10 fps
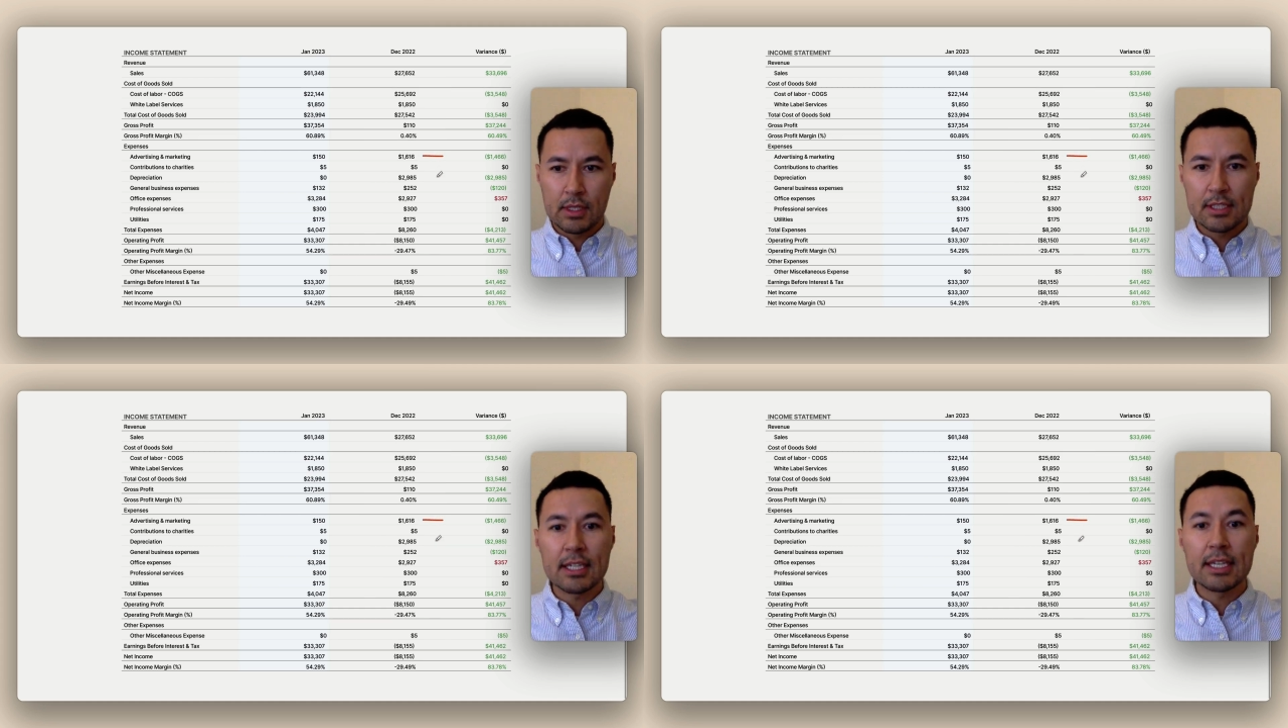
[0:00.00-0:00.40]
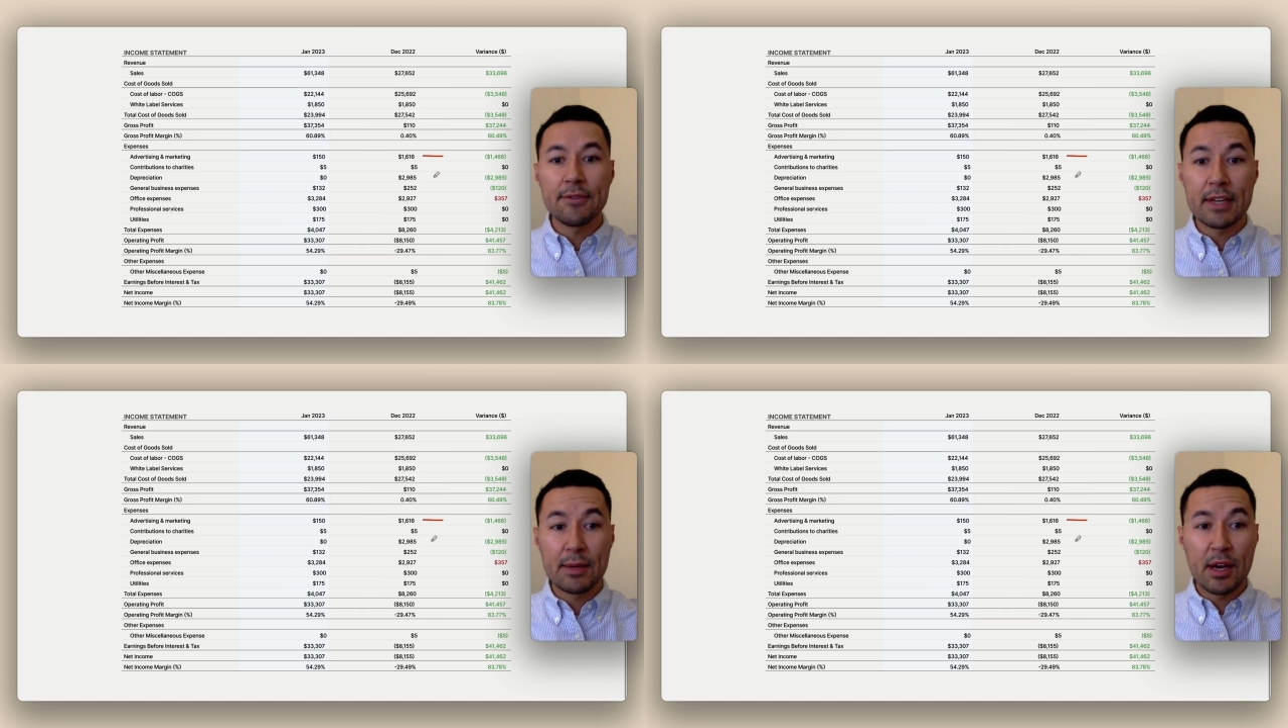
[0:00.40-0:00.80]

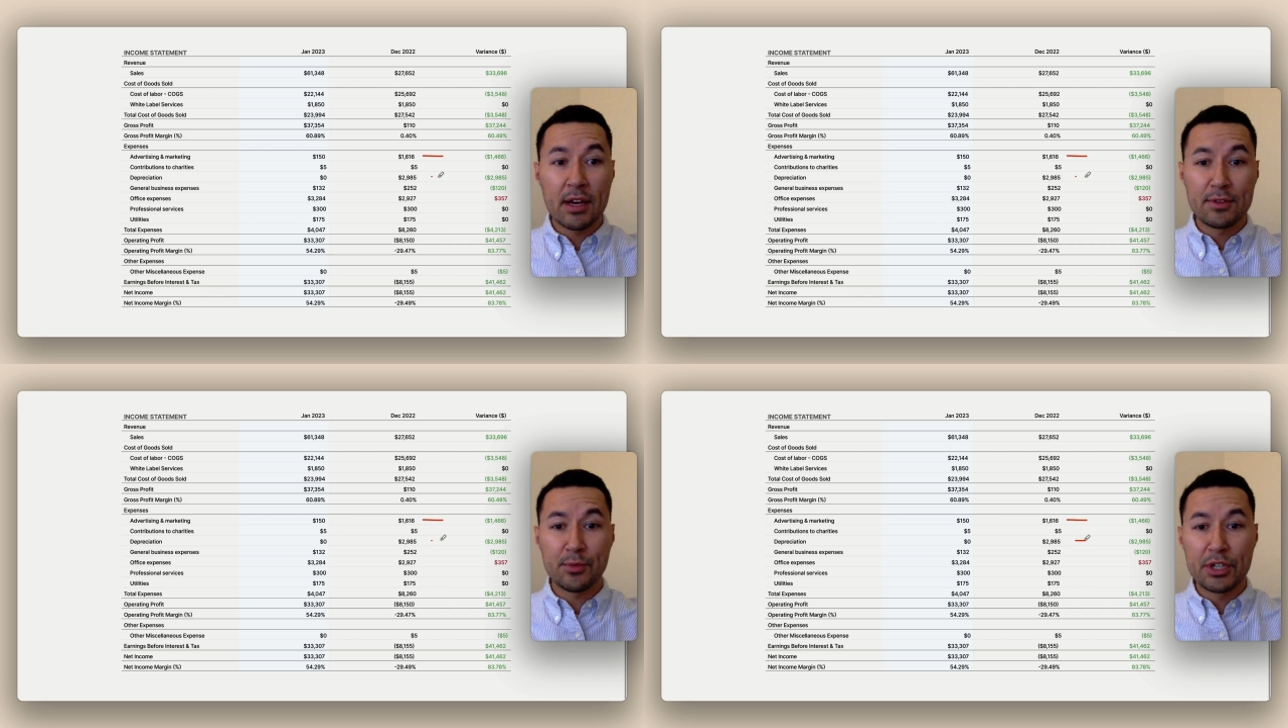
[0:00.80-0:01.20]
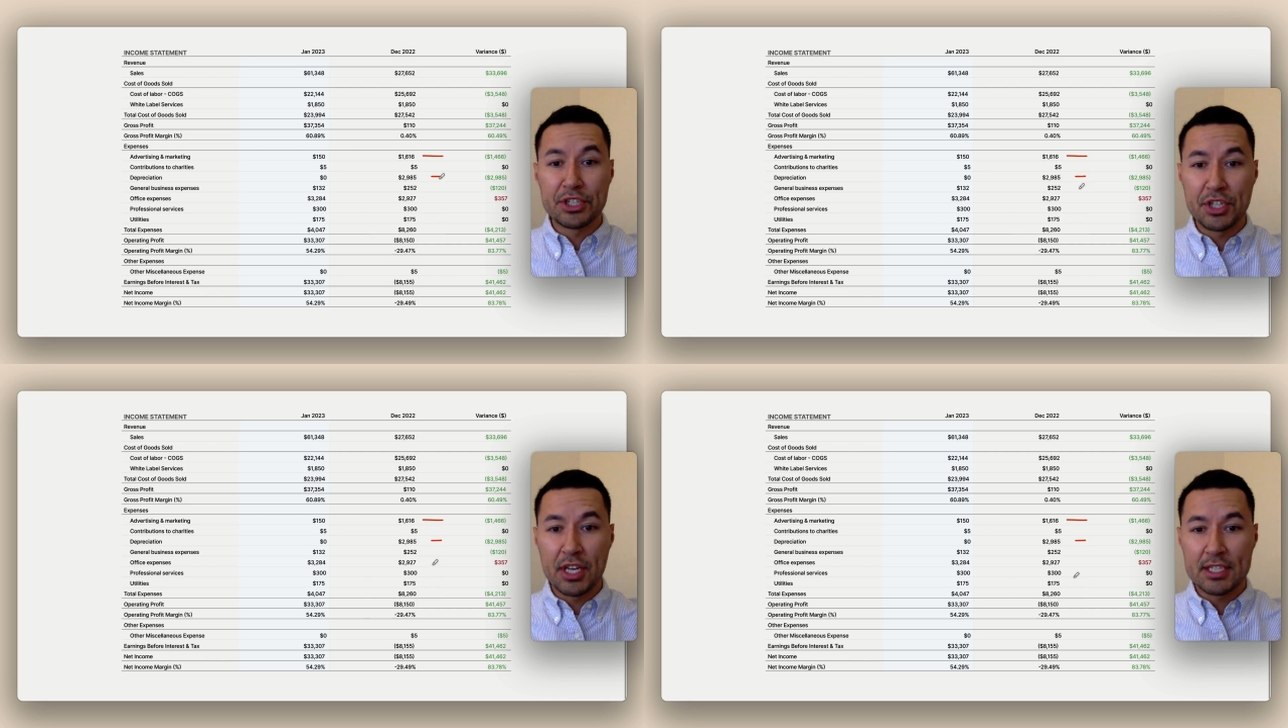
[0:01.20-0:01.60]
significant amount of
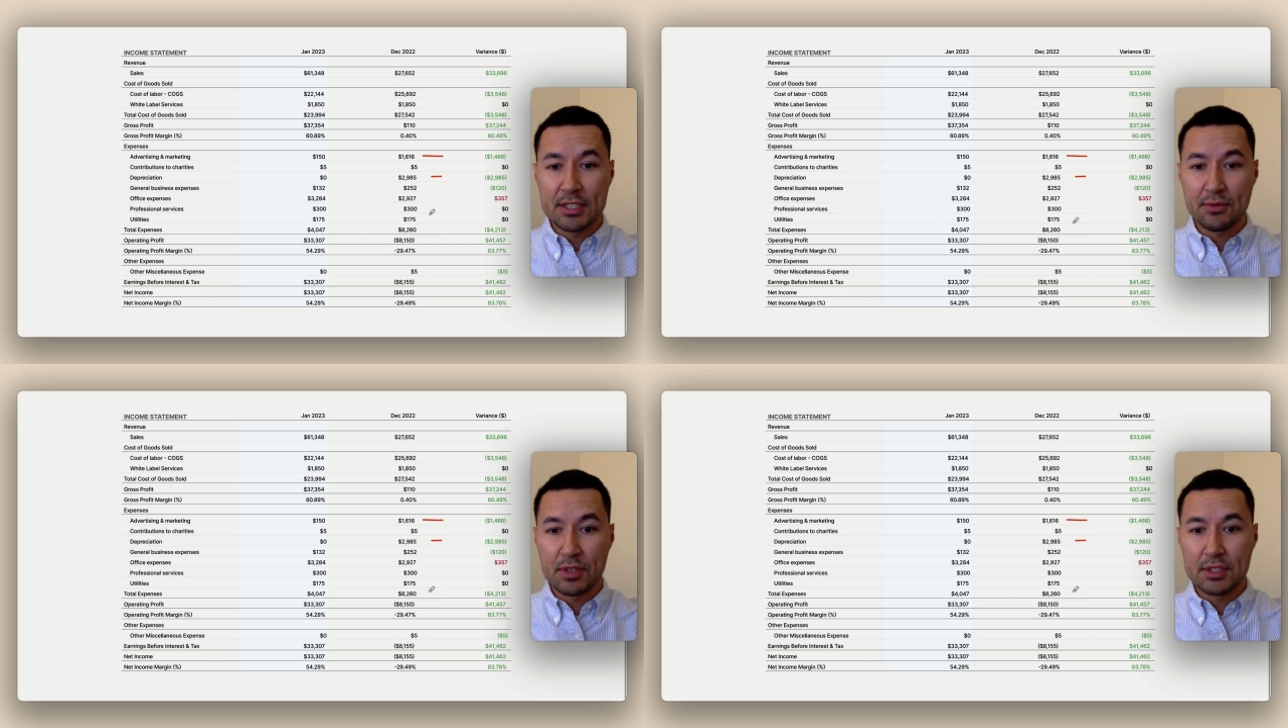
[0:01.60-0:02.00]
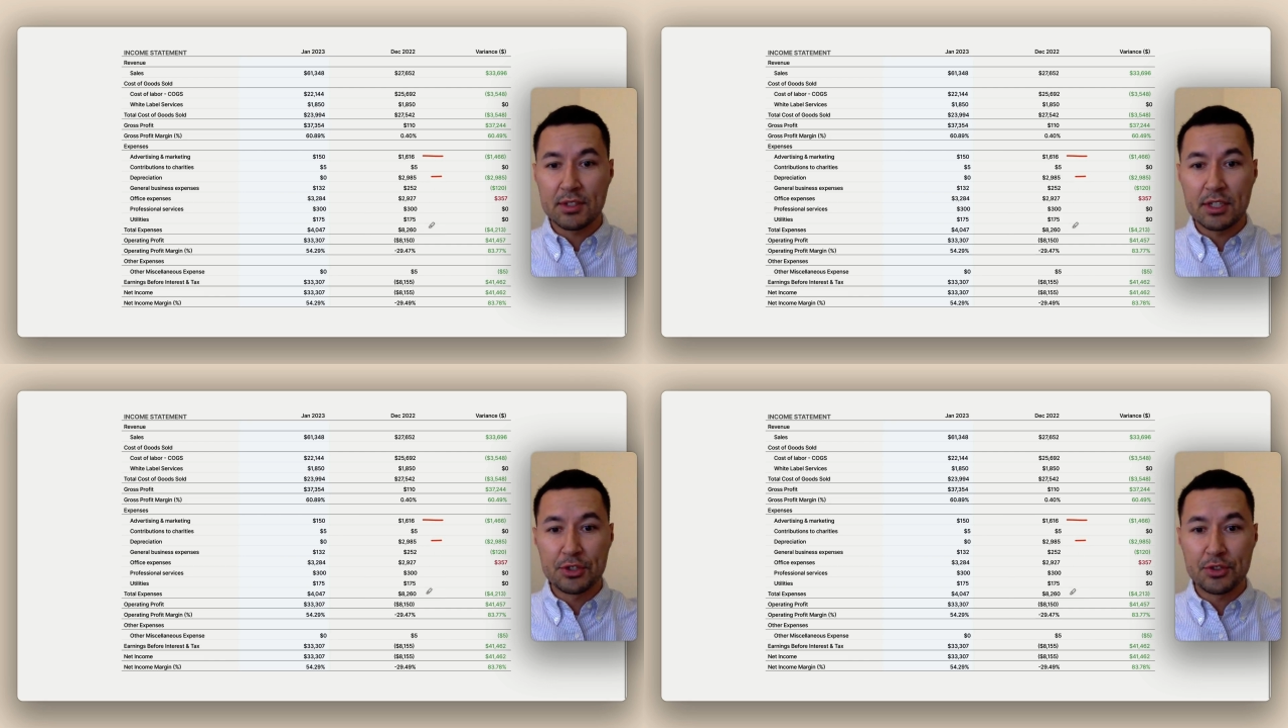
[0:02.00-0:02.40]
depreciation, which
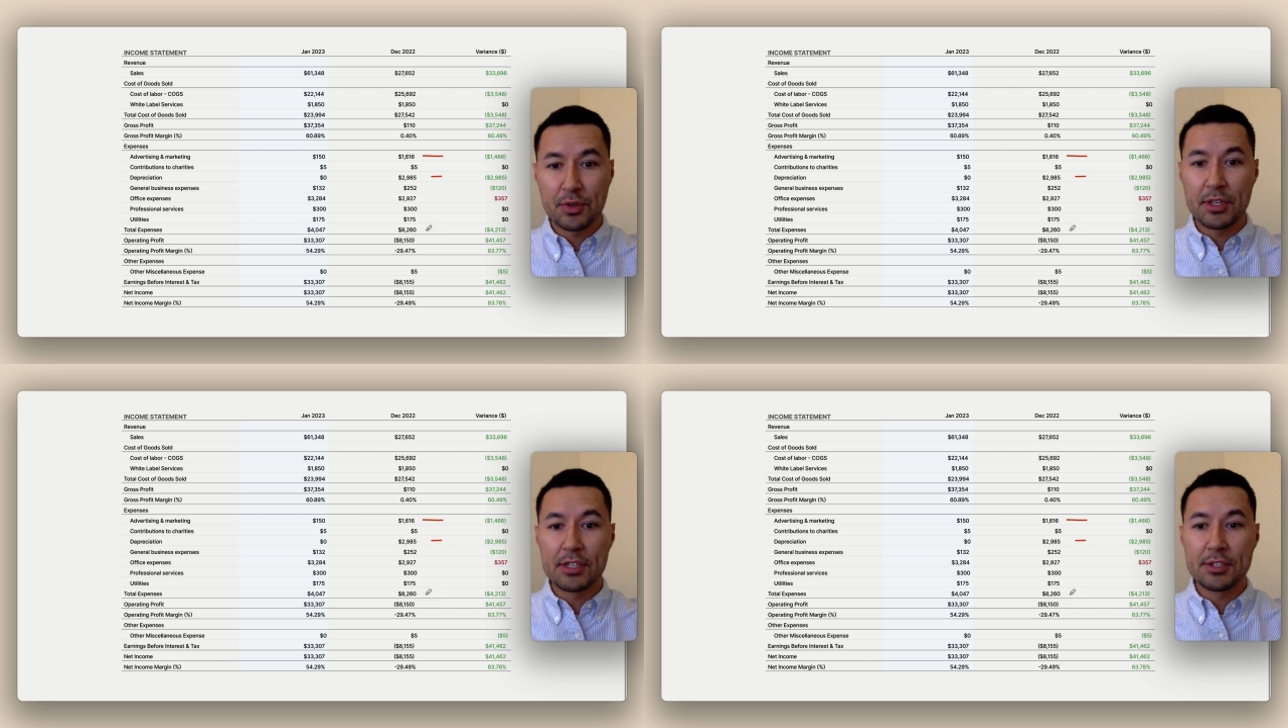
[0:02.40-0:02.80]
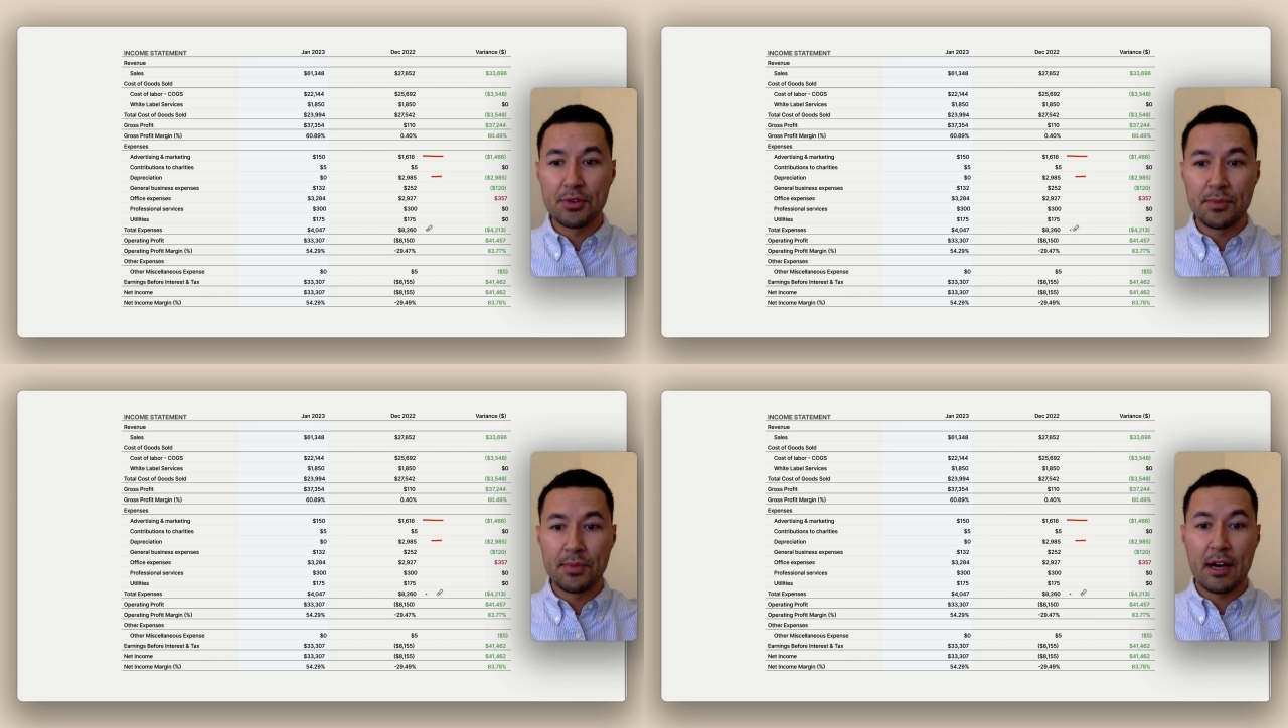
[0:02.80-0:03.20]
contributed to
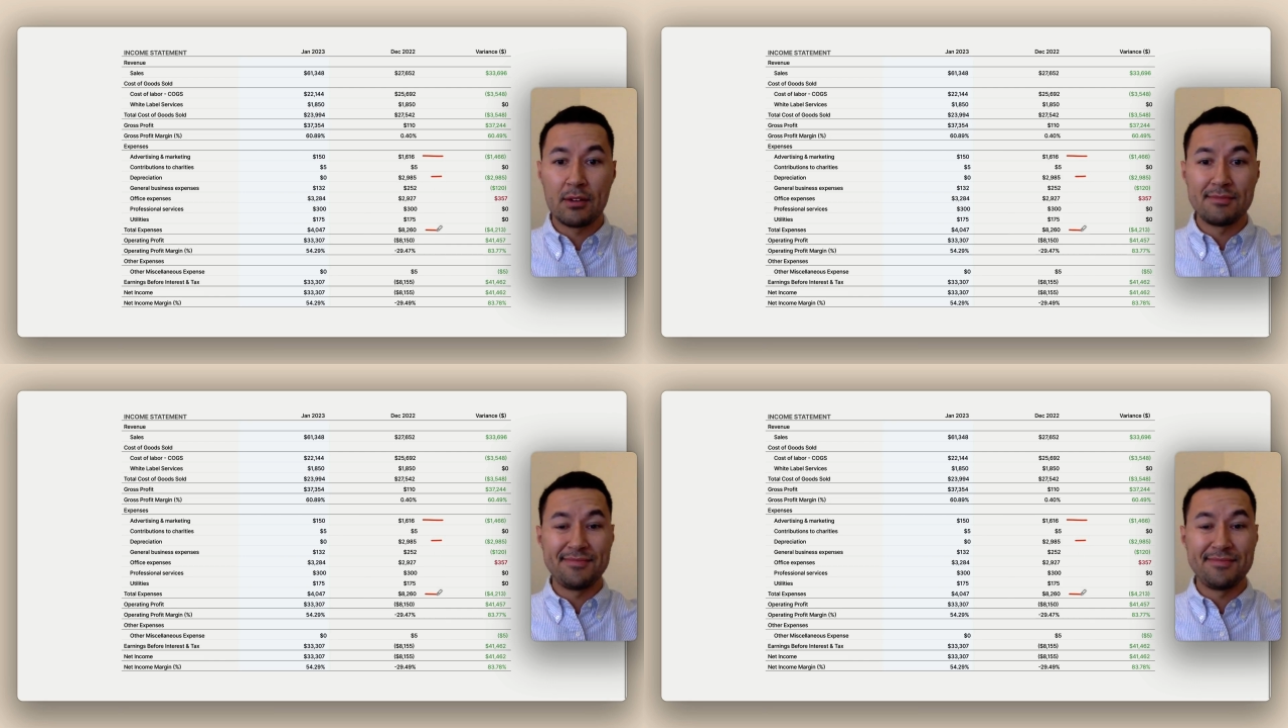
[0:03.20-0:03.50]
about